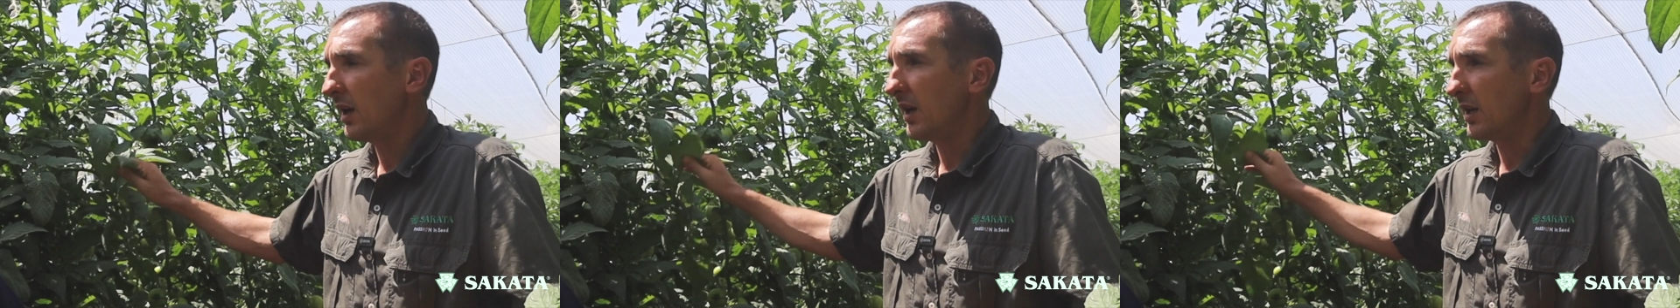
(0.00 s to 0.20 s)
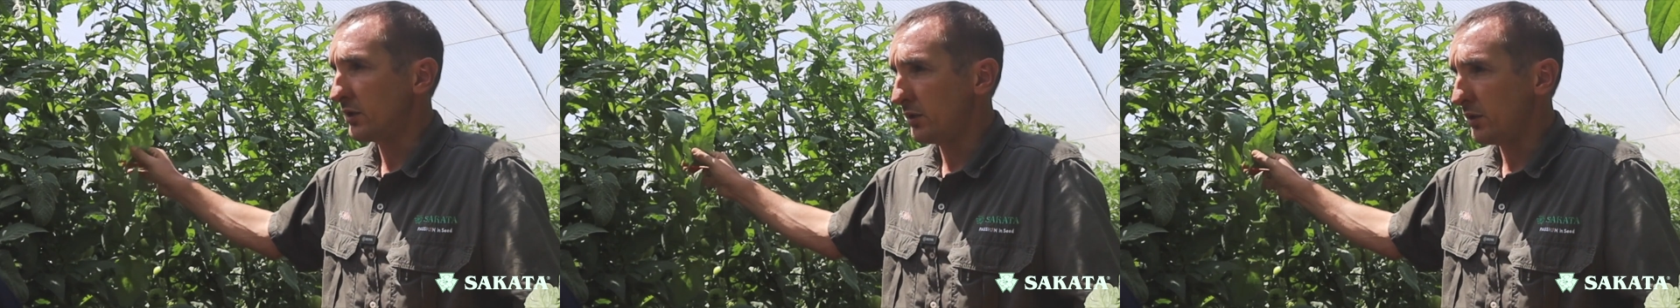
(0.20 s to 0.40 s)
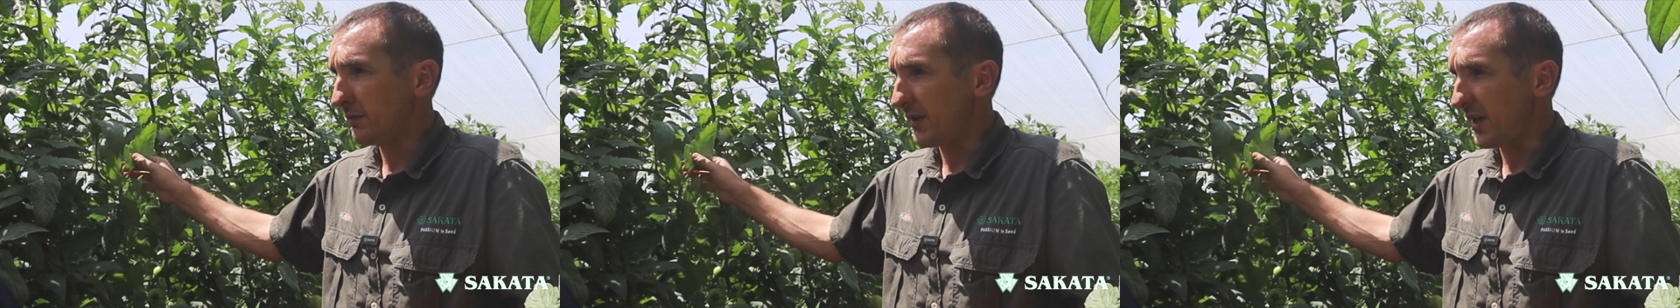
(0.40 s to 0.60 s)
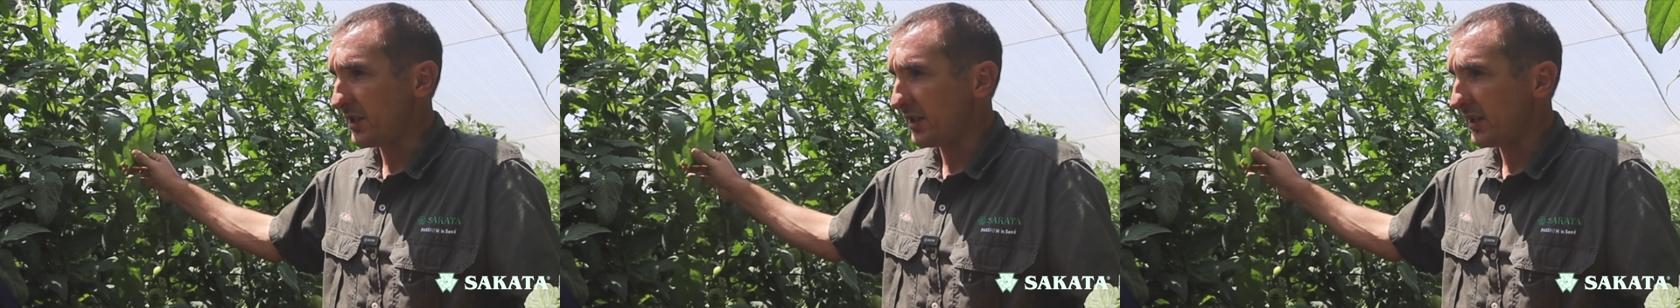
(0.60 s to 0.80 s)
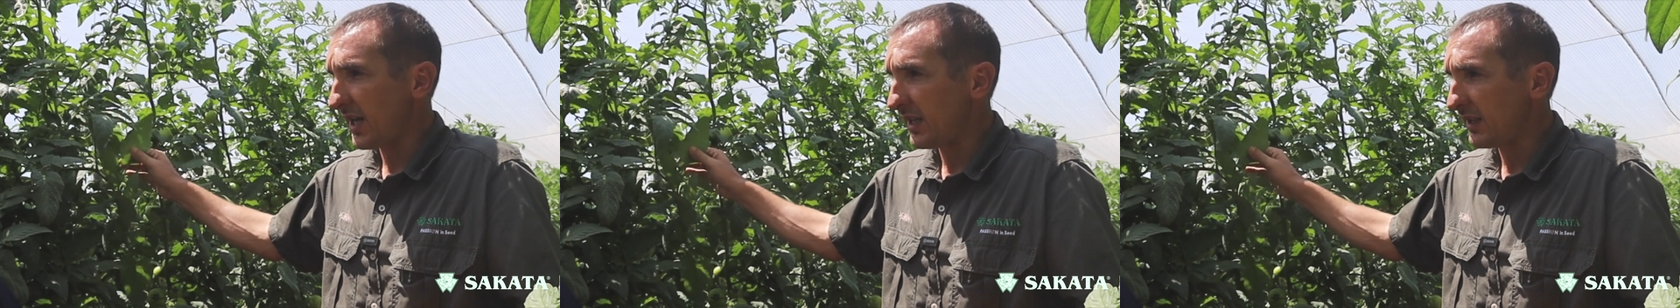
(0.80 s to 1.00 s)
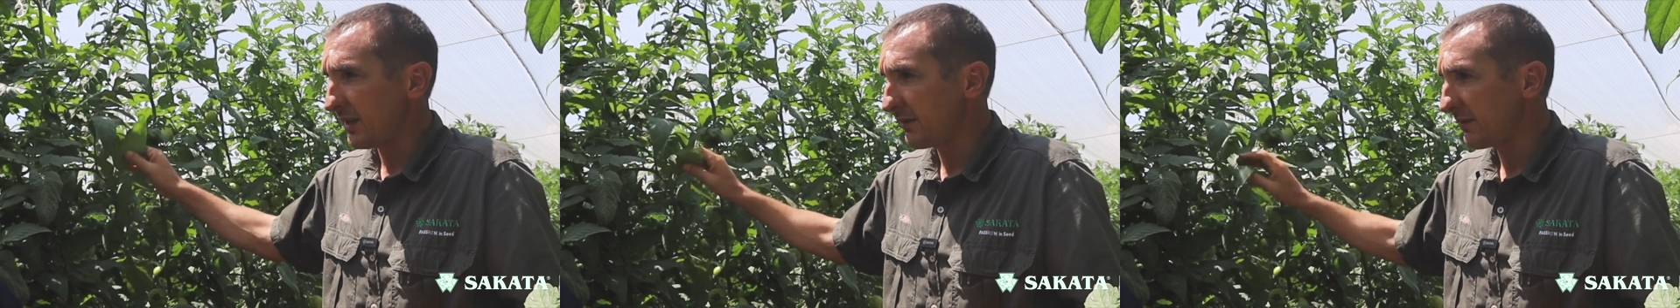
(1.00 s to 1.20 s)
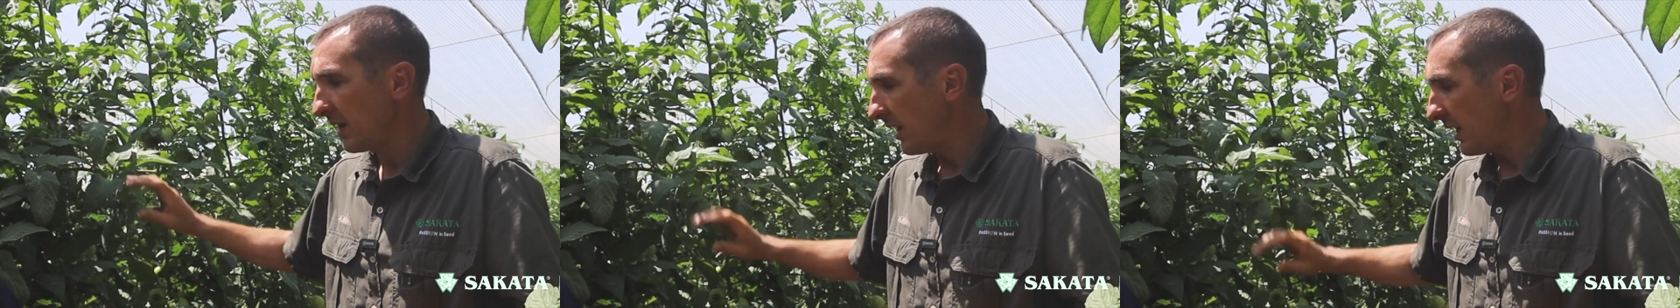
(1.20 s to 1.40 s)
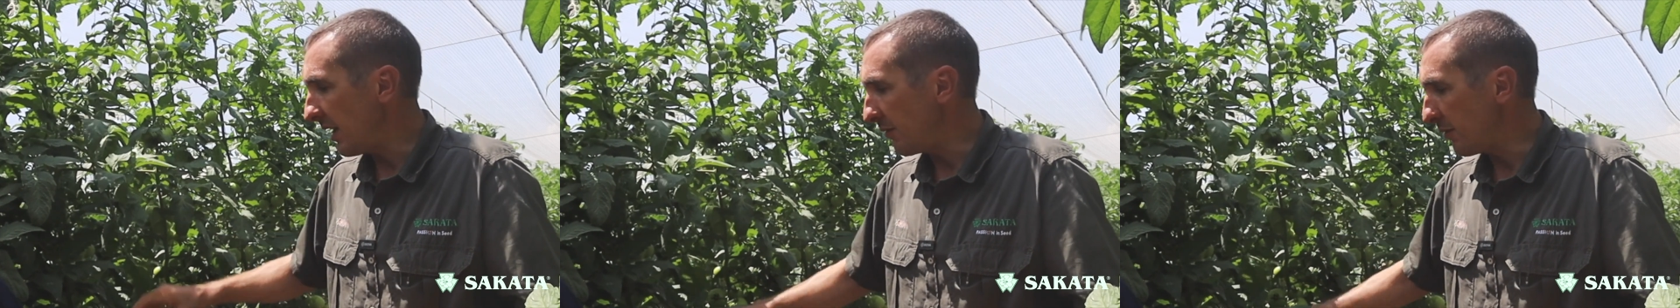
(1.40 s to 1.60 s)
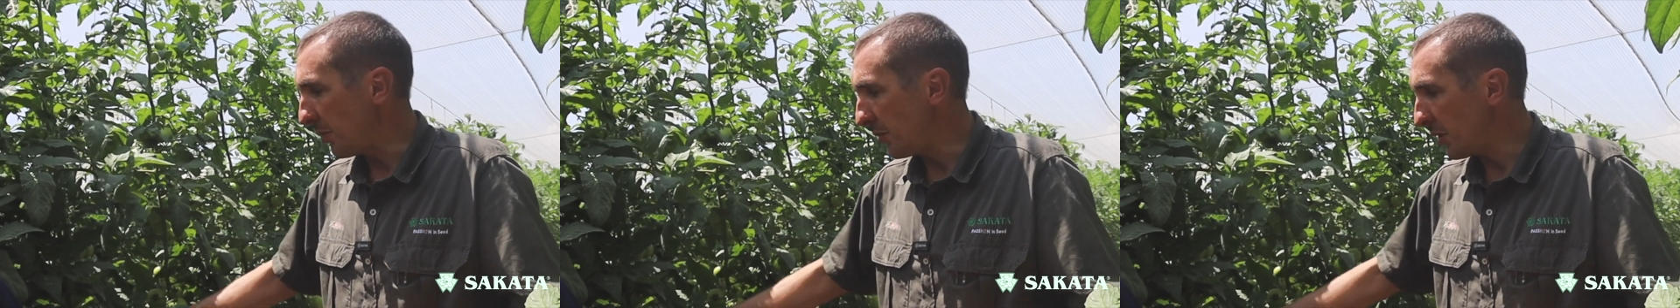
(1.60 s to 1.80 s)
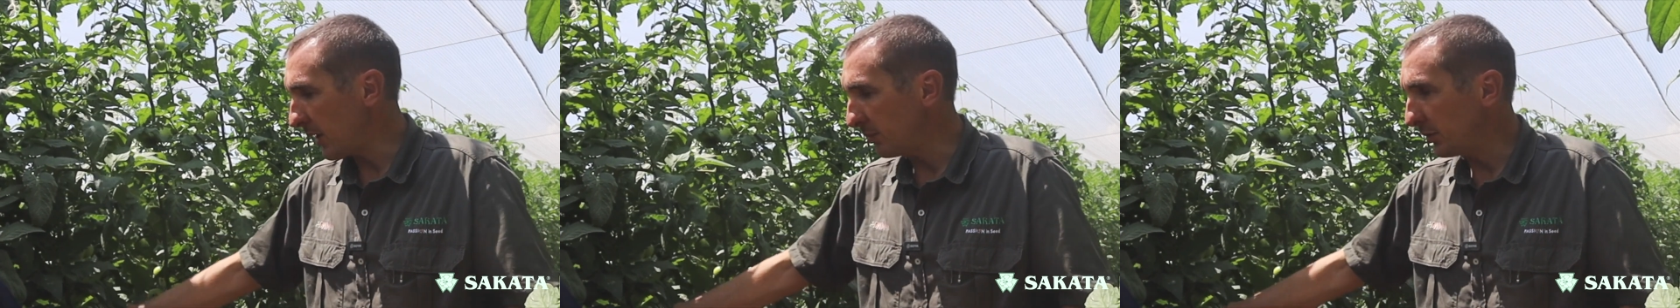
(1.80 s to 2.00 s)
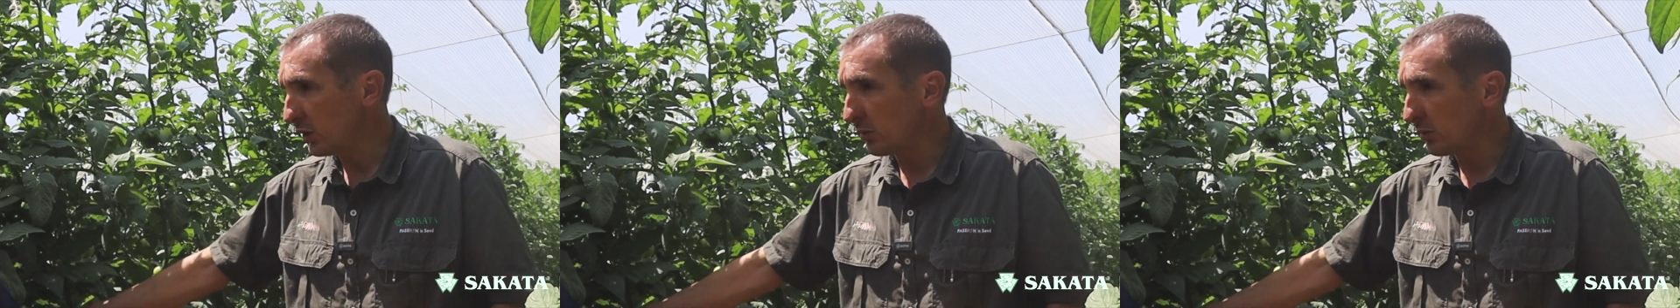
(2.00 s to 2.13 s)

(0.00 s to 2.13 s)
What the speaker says: it's too vegetative. If we put up